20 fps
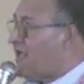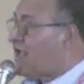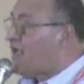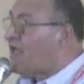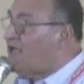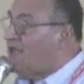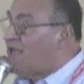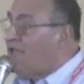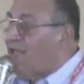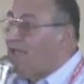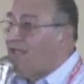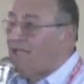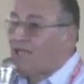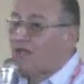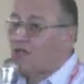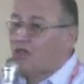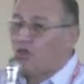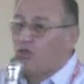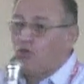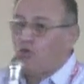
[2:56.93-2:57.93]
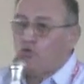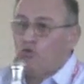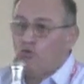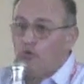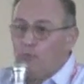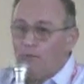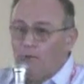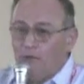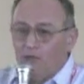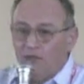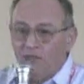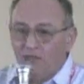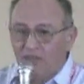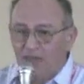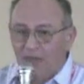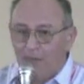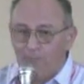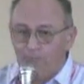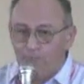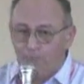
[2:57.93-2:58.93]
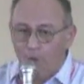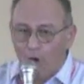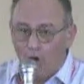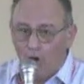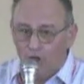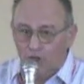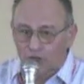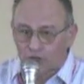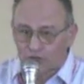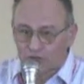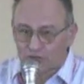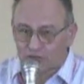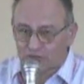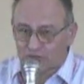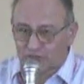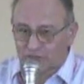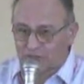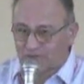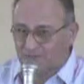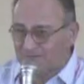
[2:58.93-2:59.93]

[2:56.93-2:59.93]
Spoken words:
He needed human support.